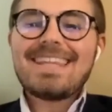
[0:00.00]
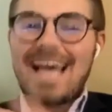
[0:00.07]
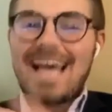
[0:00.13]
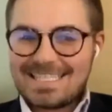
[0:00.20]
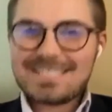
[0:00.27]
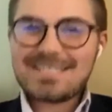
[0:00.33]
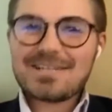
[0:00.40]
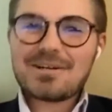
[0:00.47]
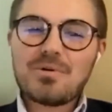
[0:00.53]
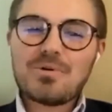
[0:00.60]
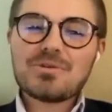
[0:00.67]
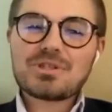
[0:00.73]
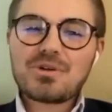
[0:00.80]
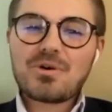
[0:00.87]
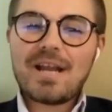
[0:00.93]
That's the
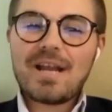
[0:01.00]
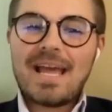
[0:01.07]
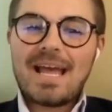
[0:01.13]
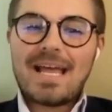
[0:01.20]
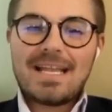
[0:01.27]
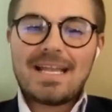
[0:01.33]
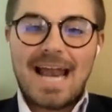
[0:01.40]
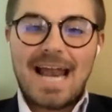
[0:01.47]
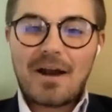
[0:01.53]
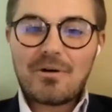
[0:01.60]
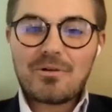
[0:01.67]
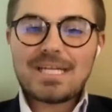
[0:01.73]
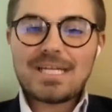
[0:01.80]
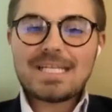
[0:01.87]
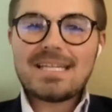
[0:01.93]
cool story. Not
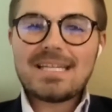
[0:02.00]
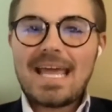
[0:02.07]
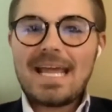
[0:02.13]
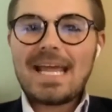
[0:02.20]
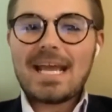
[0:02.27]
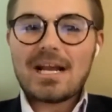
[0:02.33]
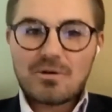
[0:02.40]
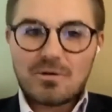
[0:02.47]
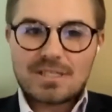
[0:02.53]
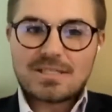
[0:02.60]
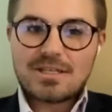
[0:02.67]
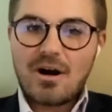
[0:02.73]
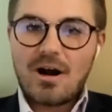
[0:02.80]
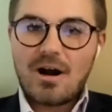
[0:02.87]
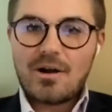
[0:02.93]
only did they increase
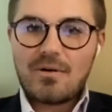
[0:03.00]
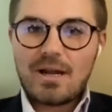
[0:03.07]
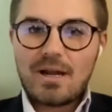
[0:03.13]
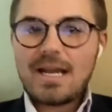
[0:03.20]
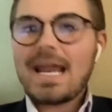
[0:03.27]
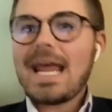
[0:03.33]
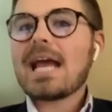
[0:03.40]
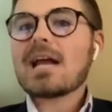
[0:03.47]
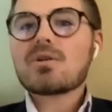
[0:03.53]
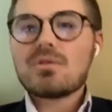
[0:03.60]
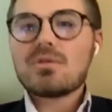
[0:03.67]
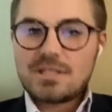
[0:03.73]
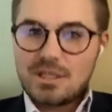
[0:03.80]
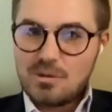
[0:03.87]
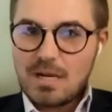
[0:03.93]
their higher rate,
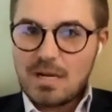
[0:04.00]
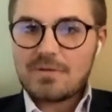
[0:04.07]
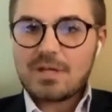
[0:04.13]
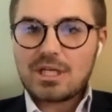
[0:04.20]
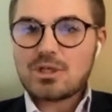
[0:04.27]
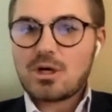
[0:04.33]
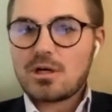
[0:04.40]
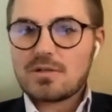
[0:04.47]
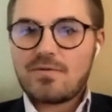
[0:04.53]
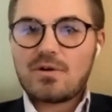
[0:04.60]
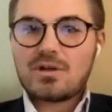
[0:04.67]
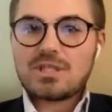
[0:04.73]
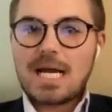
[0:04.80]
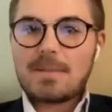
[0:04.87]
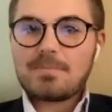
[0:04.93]
increase the amount they charge
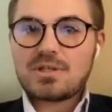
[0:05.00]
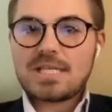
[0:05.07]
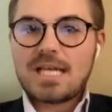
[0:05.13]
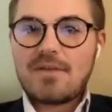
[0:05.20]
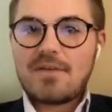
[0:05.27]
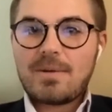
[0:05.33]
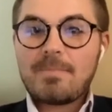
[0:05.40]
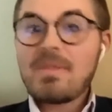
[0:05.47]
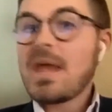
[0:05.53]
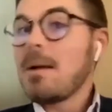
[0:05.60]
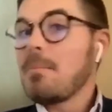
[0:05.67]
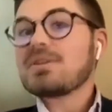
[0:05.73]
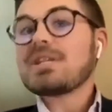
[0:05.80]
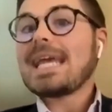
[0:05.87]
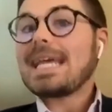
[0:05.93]
for chapter seven,
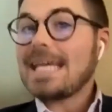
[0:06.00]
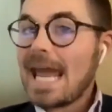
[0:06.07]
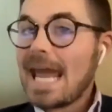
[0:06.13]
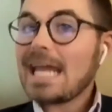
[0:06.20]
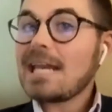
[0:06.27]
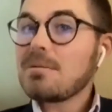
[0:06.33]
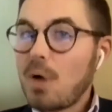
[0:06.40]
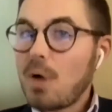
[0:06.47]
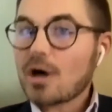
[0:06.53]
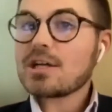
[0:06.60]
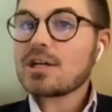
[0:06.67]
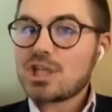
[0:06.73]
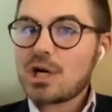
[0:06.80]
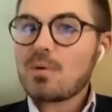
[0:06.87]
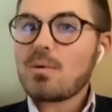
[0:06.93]
but they gained
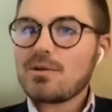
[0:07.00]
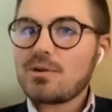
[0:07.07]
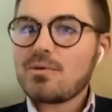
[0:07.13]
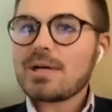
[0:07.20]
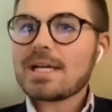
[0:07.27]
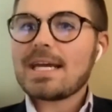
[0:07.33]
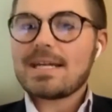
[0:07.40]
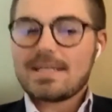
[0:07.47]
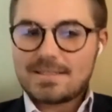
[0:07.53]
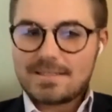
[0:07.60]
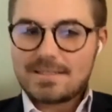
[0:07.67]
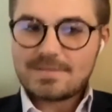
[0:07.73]
market share while doing it.